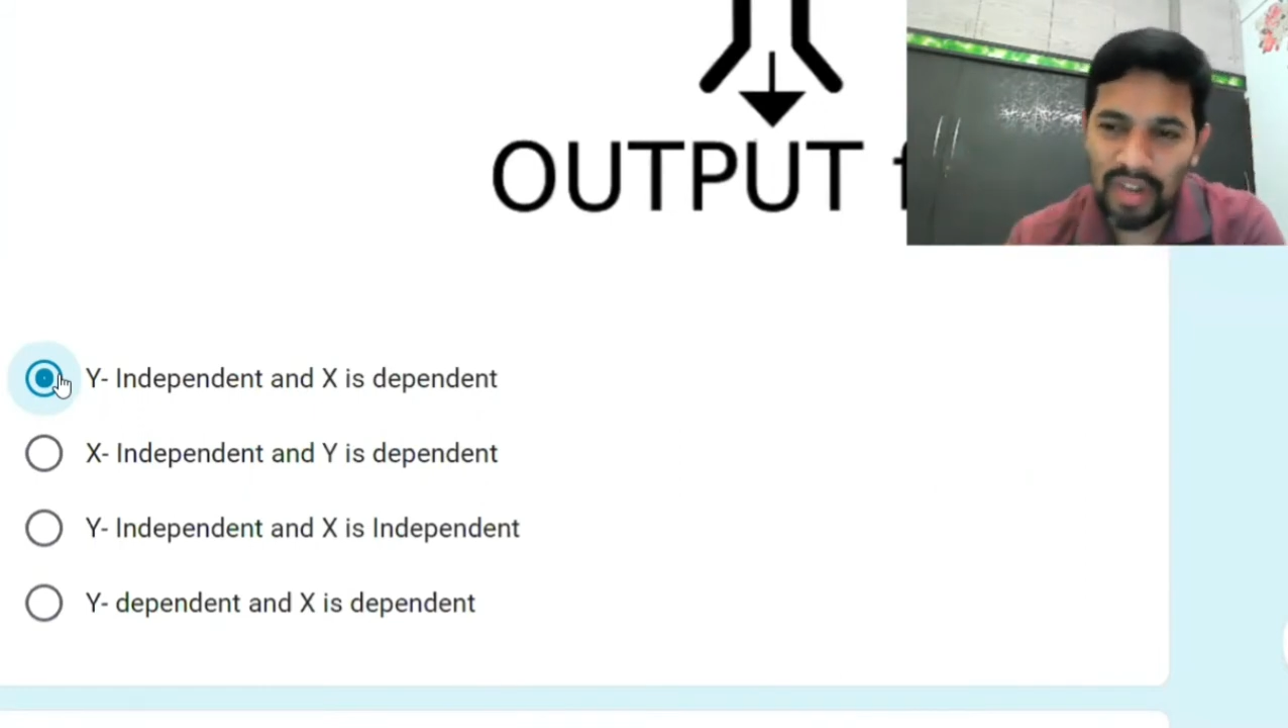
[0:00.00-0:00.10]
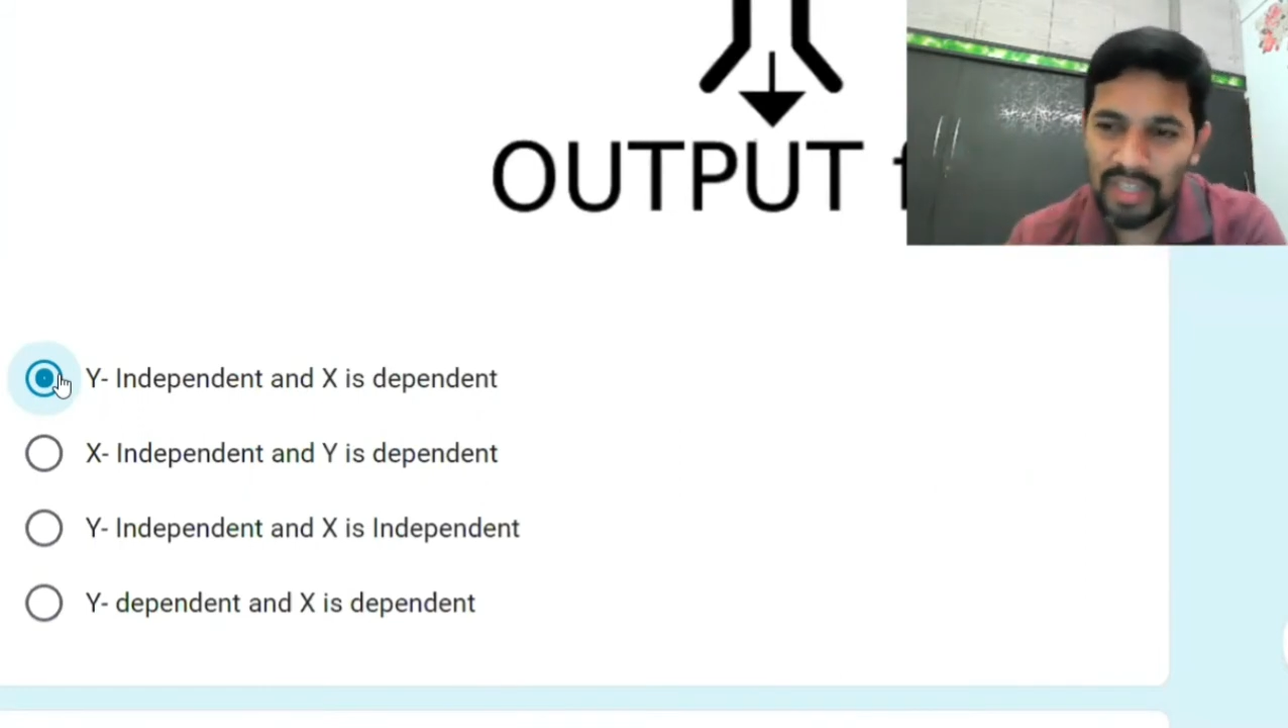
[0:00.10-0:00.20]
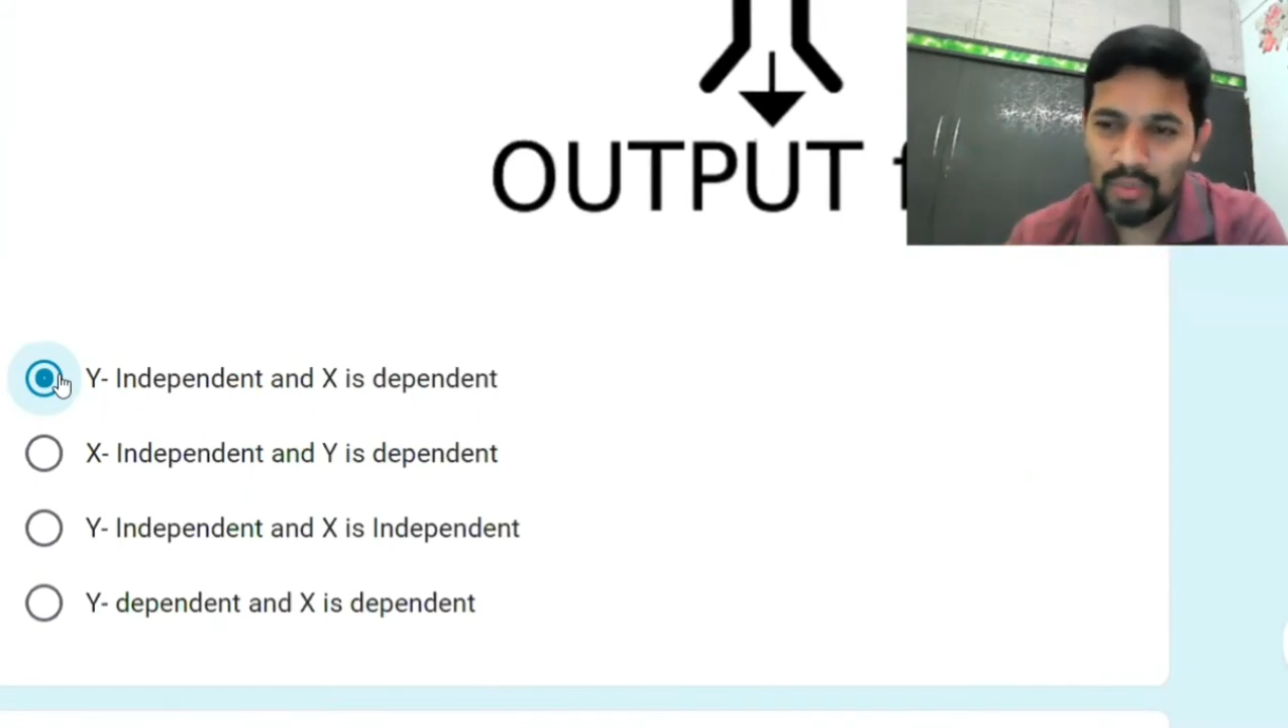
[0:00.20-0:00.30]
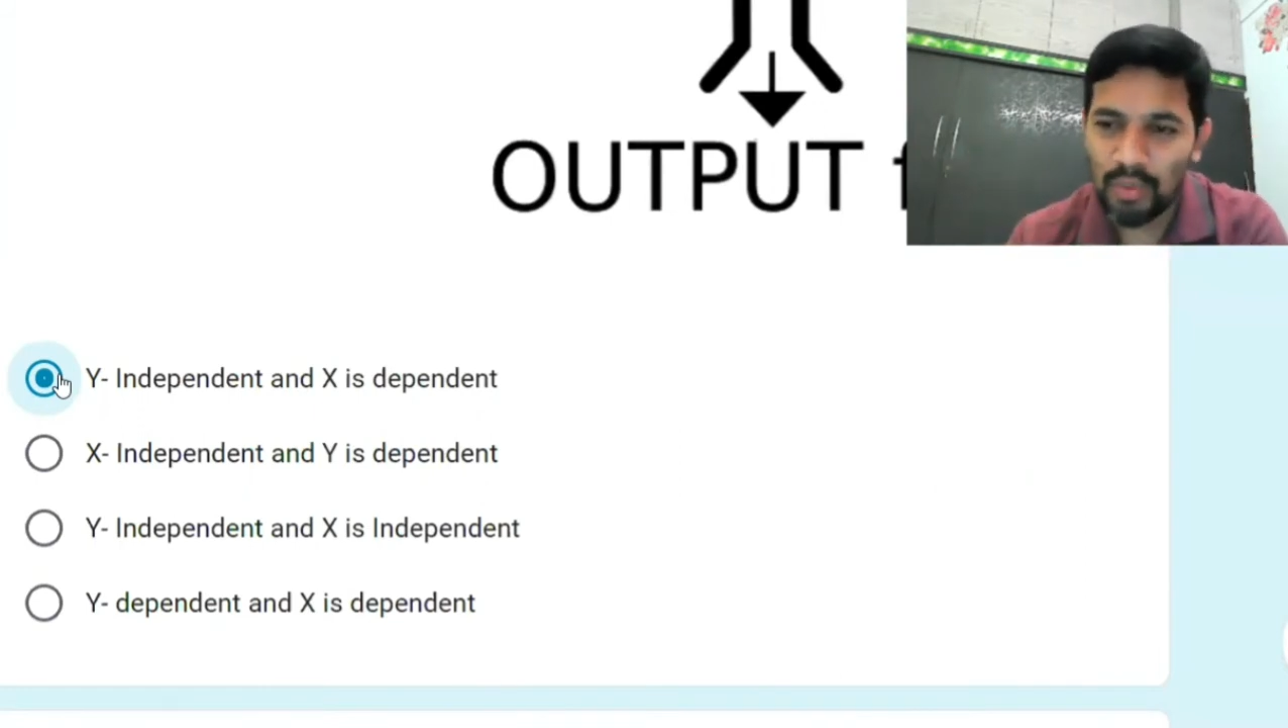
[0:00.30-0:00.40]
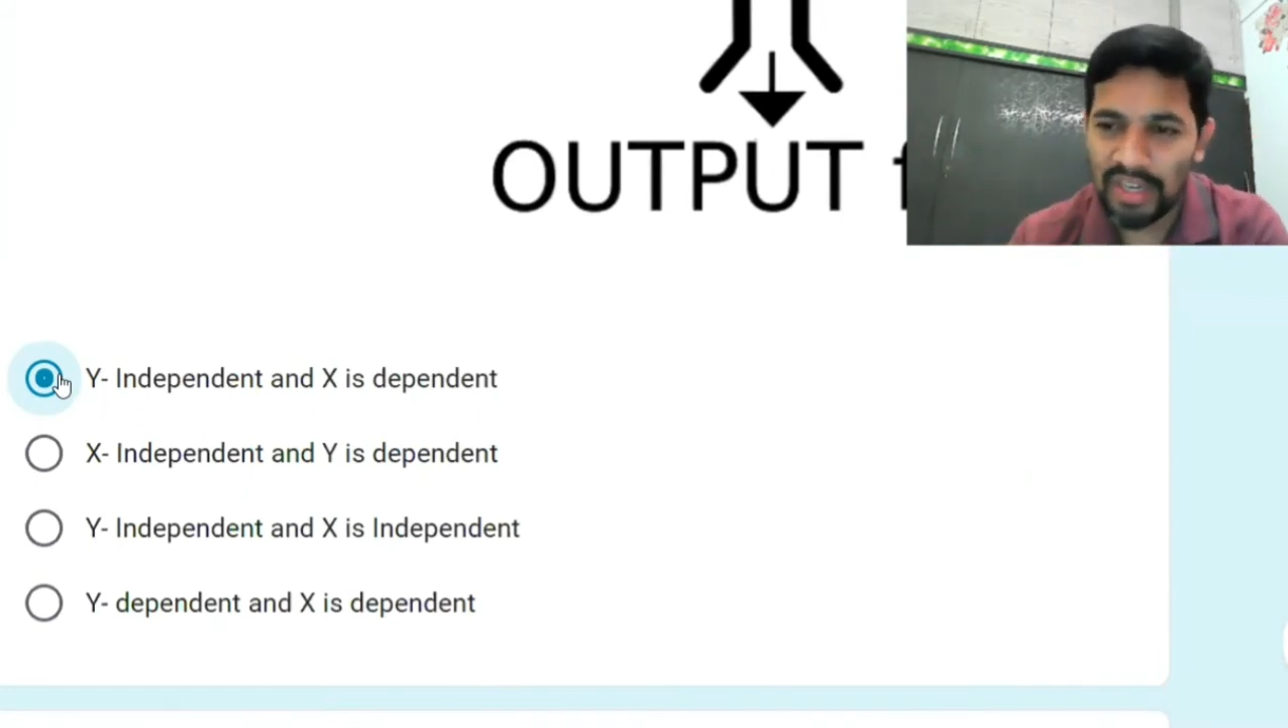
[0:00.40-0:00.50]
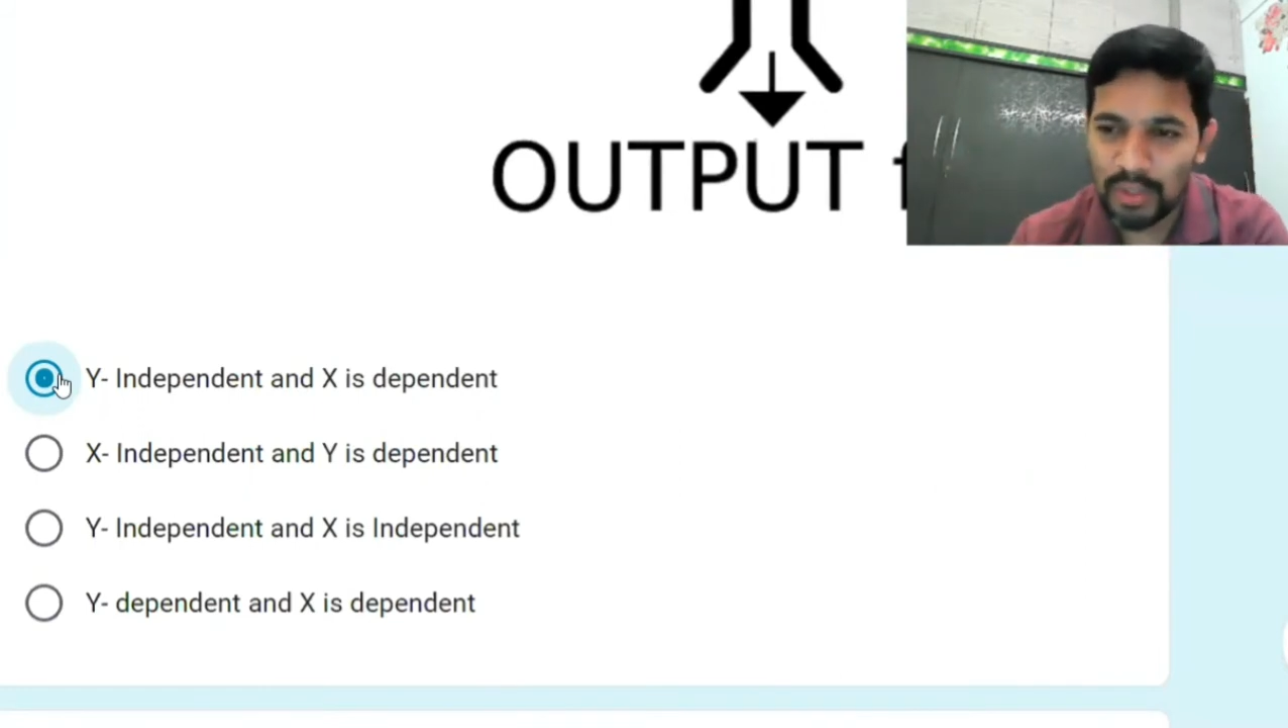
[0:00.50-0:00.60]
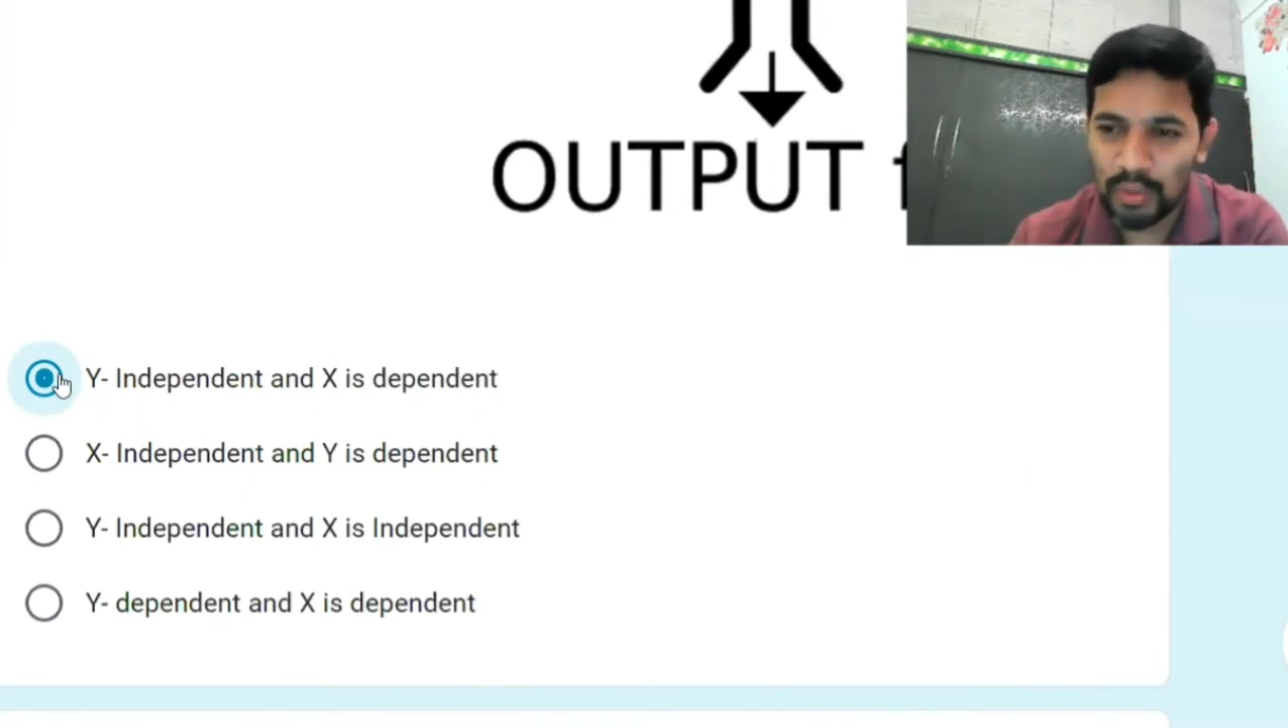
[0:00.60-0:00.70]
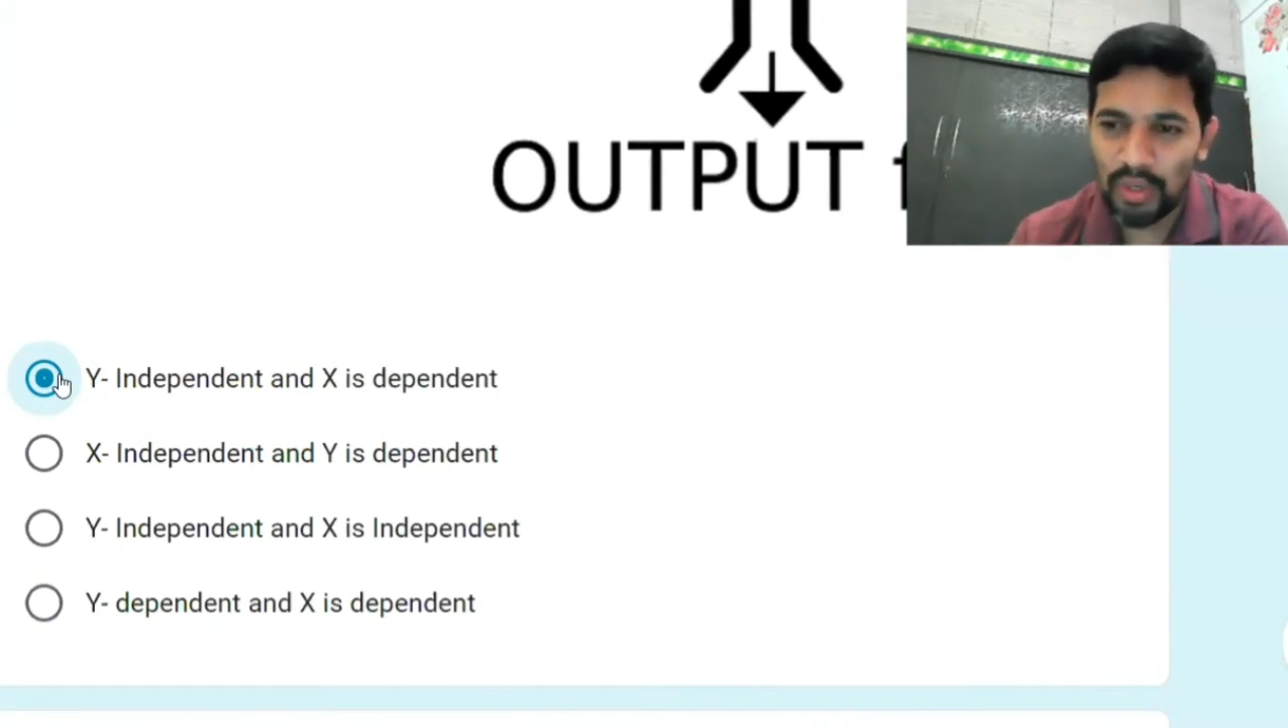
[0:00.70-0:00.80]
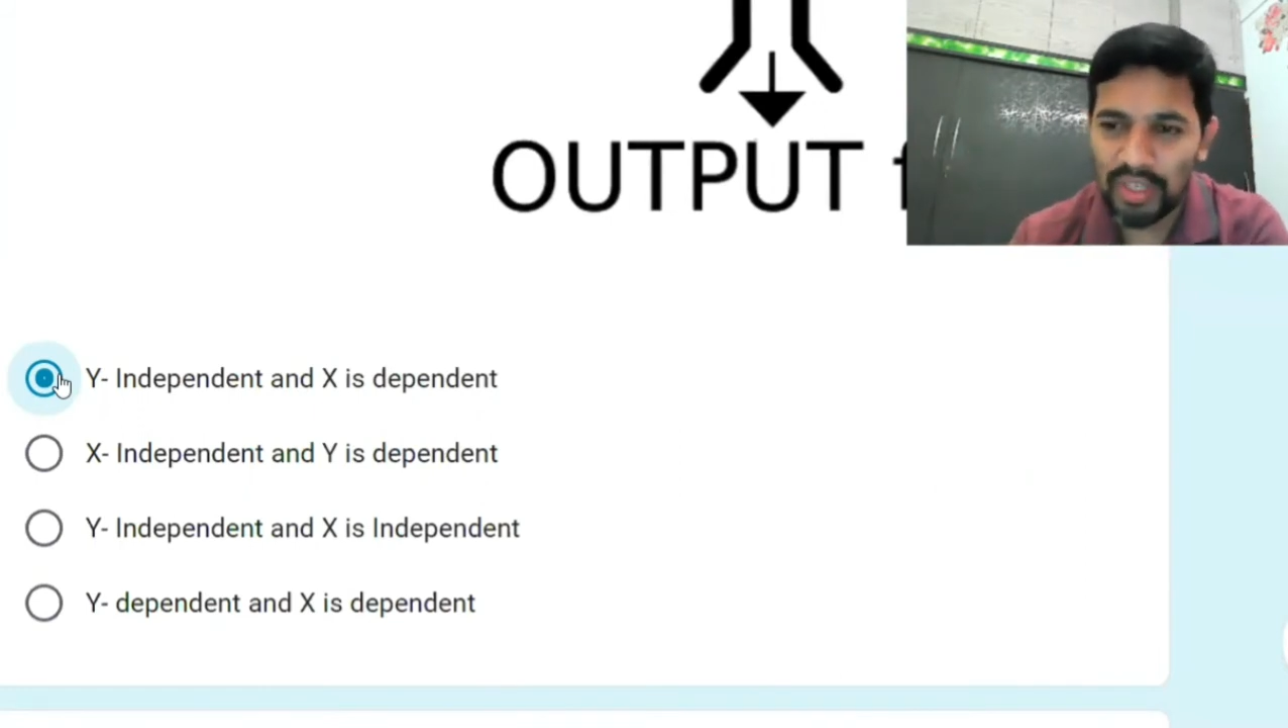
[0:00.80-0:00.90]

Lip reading: x1, x2,